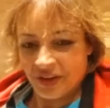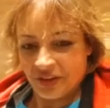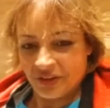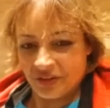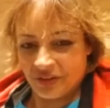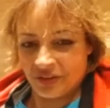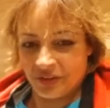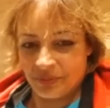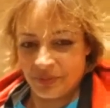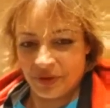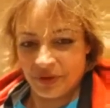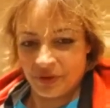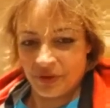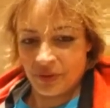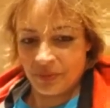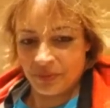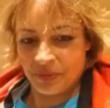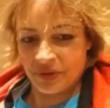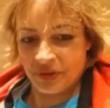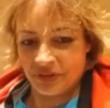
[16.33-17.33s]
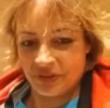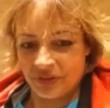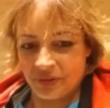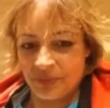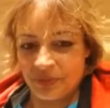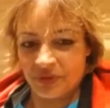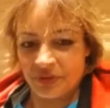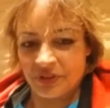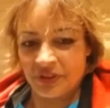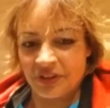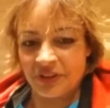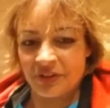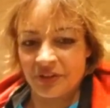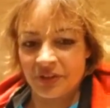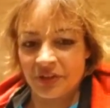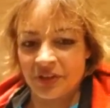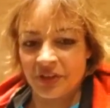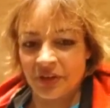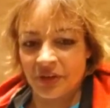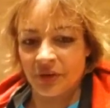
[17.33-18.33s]
started being homeless almost a
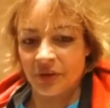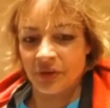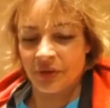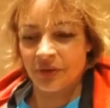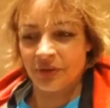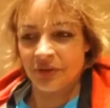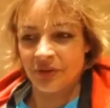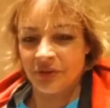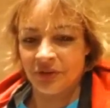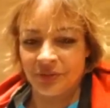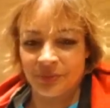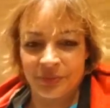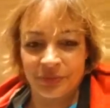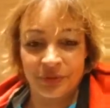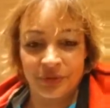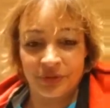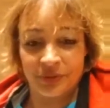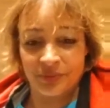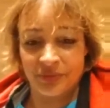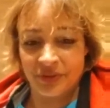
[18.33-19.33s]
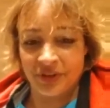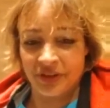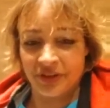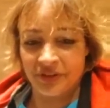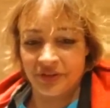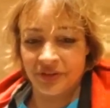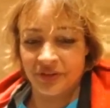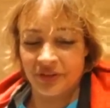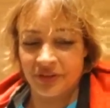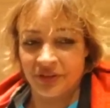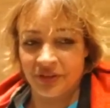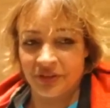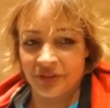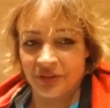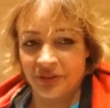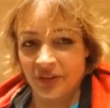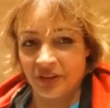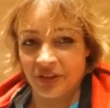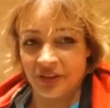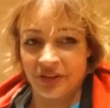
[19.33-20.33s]
year ago due to some
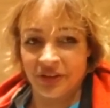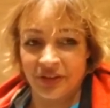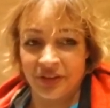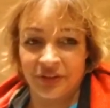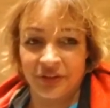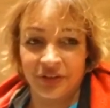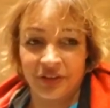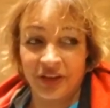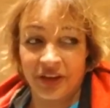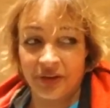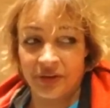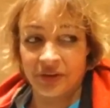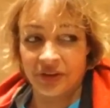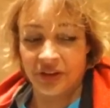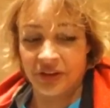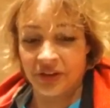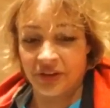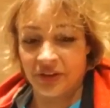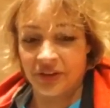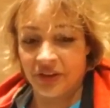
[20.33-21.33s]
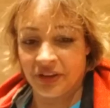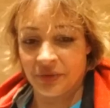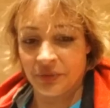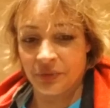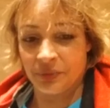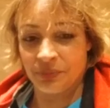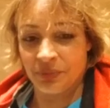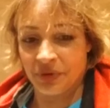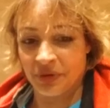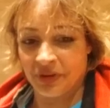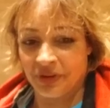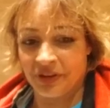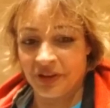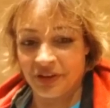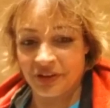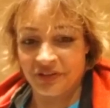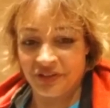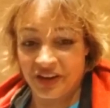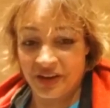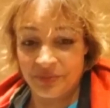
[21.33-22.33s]
circumstances in another county that would put a lot
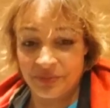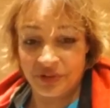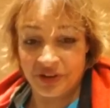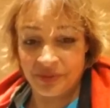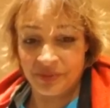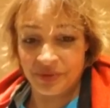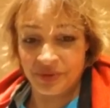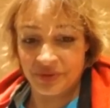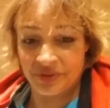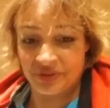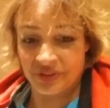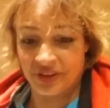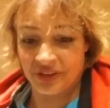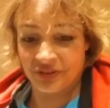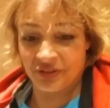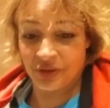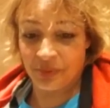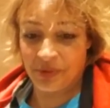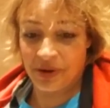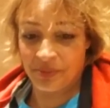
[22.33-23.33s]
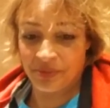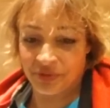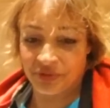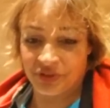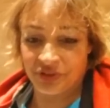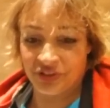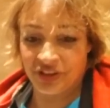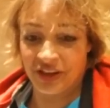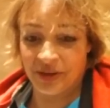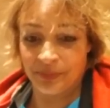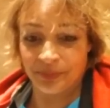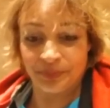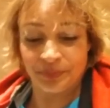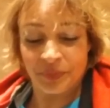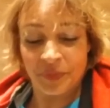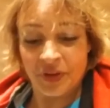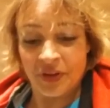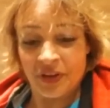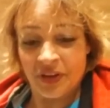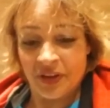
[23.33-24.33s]
of crime dramas and soap operas to shame.
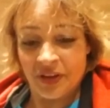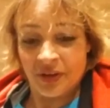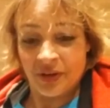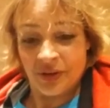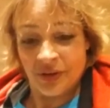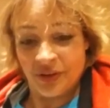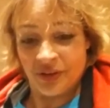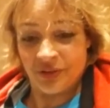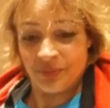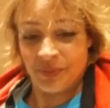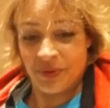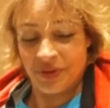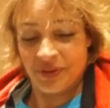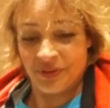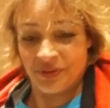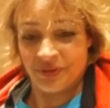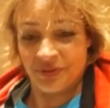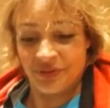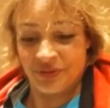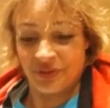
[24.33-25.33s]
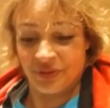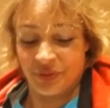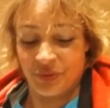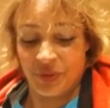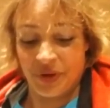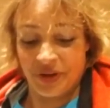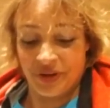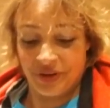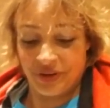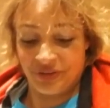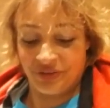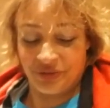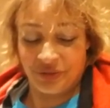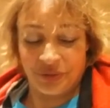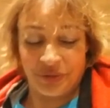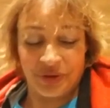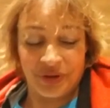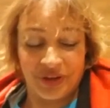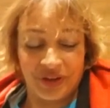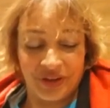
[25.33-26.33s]
It's been quite a
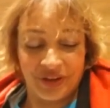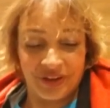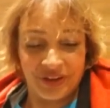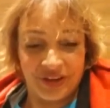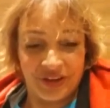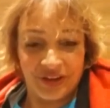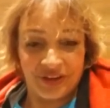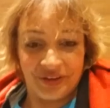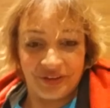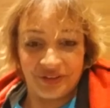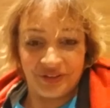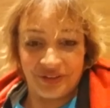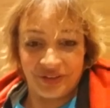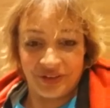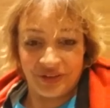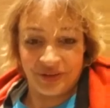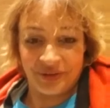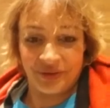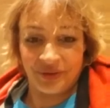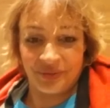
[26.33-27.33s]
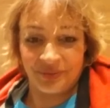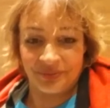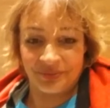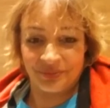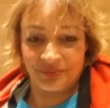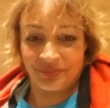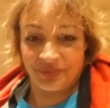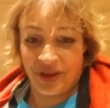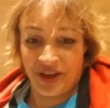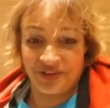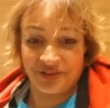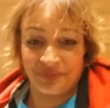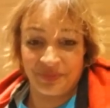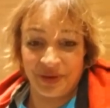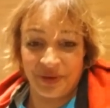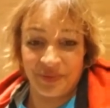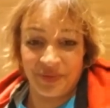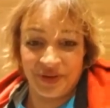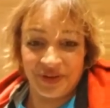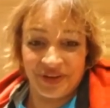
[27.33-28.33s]
story, and uh,
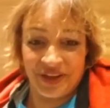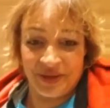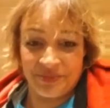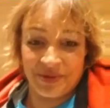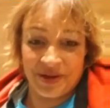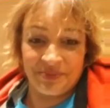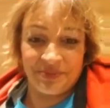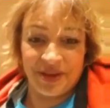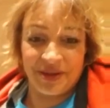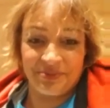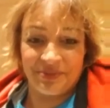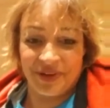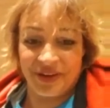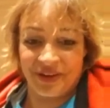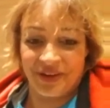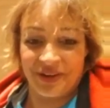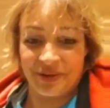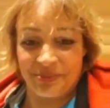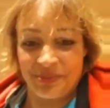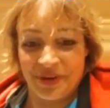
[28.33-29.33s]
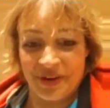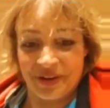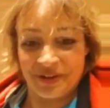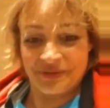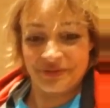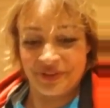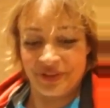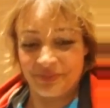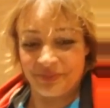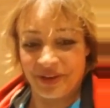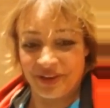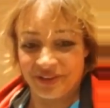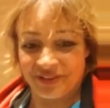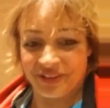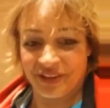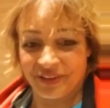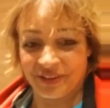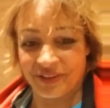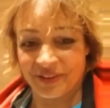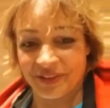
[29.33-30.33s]
possibly one day might make my autobiography a
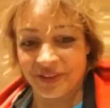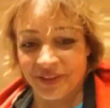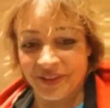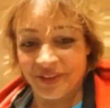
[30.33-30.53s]
bestseller.